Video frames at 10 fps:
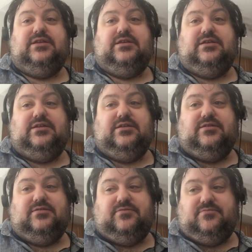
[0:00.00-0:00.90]

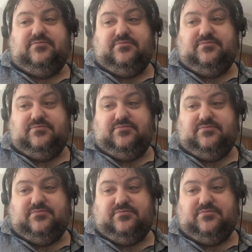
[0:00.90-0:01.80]

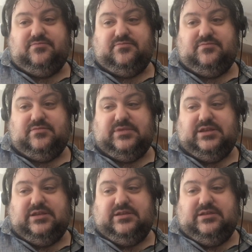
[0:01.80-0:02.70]

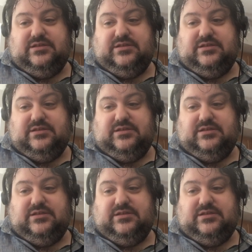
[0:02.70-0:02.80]
No one is speaking in this clip.